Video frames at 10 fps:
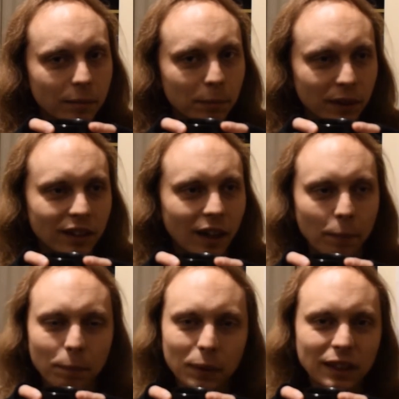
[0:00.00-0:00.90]
But yeah,
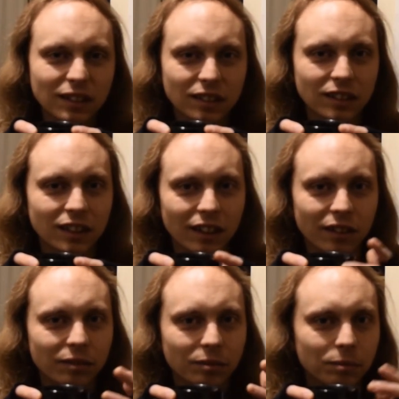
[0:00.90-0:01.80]
please, you know,
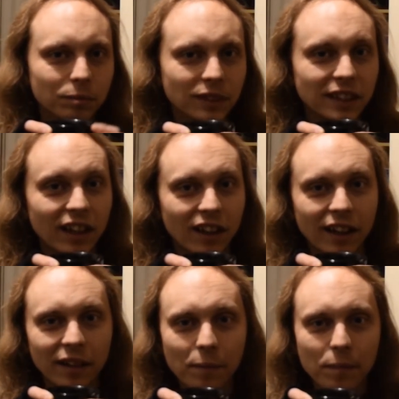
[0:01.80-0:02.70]
say hi
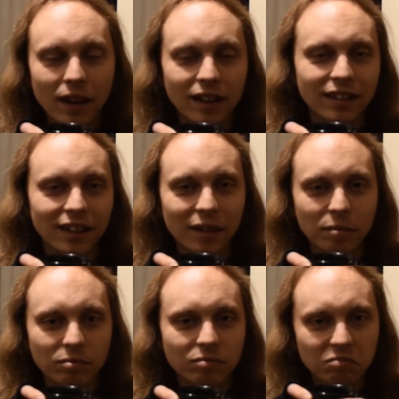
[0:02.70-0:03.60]
and
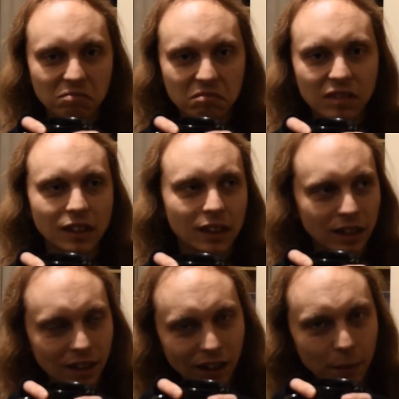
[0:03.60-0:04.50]

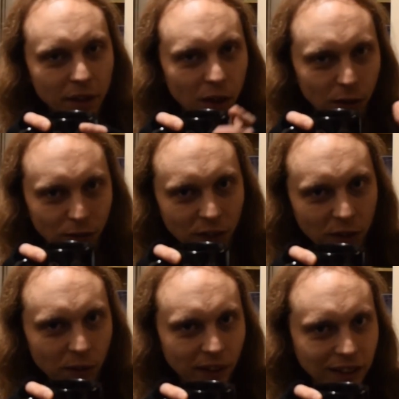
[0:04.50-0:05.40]
let me know if
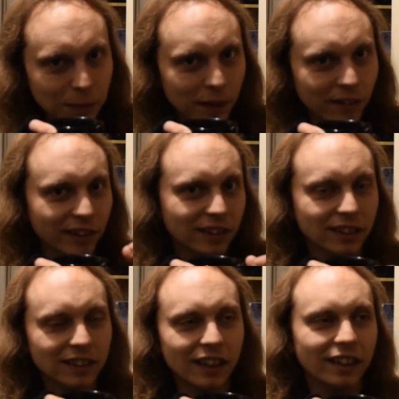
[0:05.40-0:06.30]
you
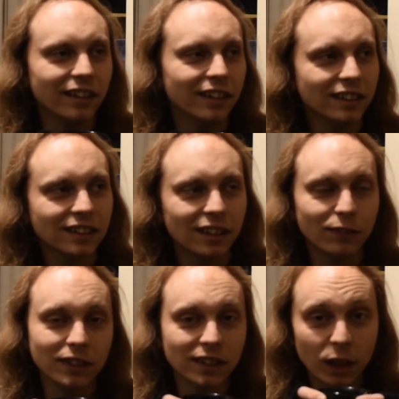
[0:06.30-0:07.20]
experience any of this stuff
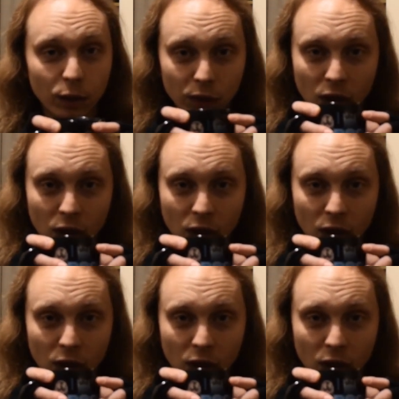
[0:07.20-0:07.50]
yourself.